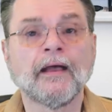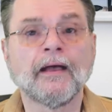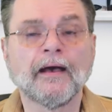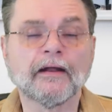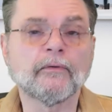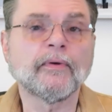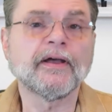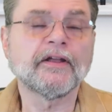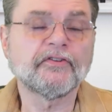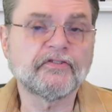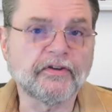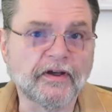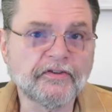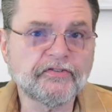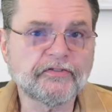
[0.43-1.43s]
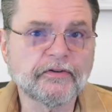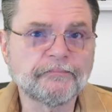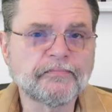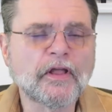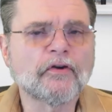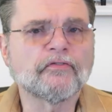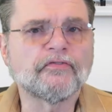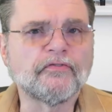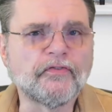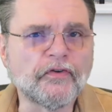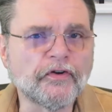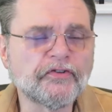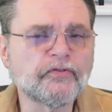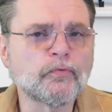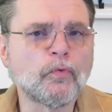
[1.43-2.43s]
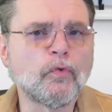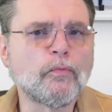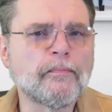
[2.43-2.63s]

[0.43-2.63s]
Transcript: How do I adjust virtual